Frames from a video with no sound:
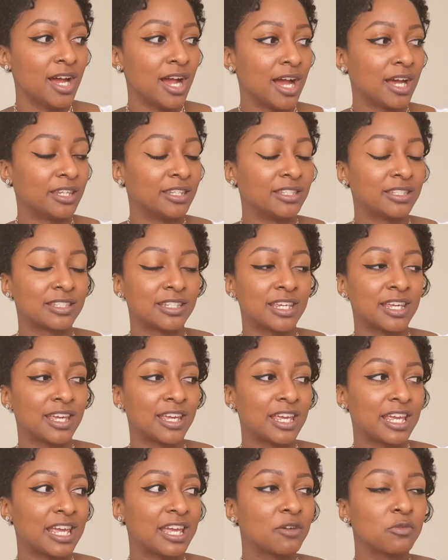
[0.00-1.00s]
And
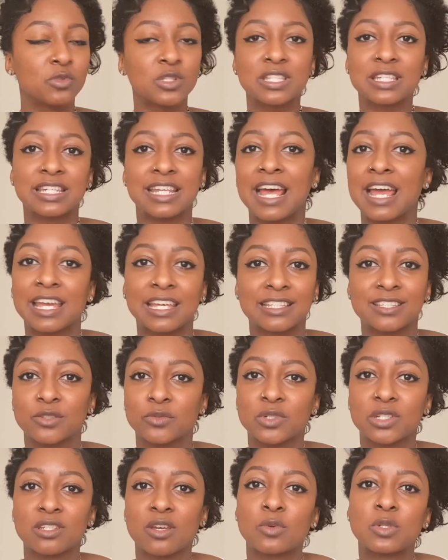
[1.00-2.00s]
it wasn't nice.
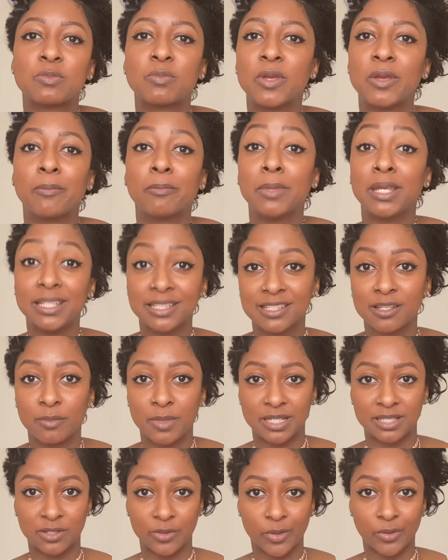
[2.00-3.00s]
I was being mean to
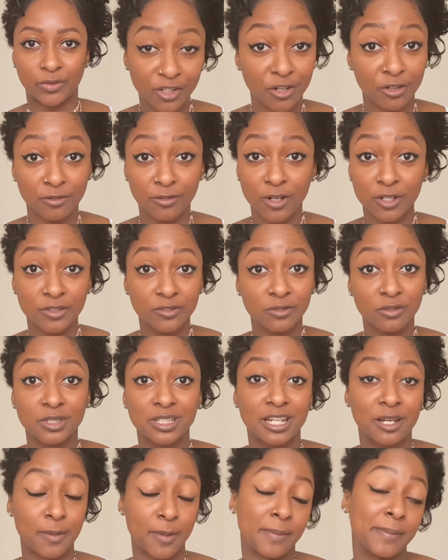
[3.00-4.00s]
myself. You know, fast
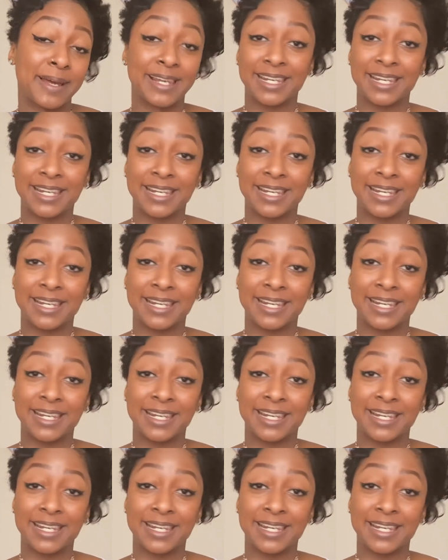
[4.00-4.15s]
forward and I'm in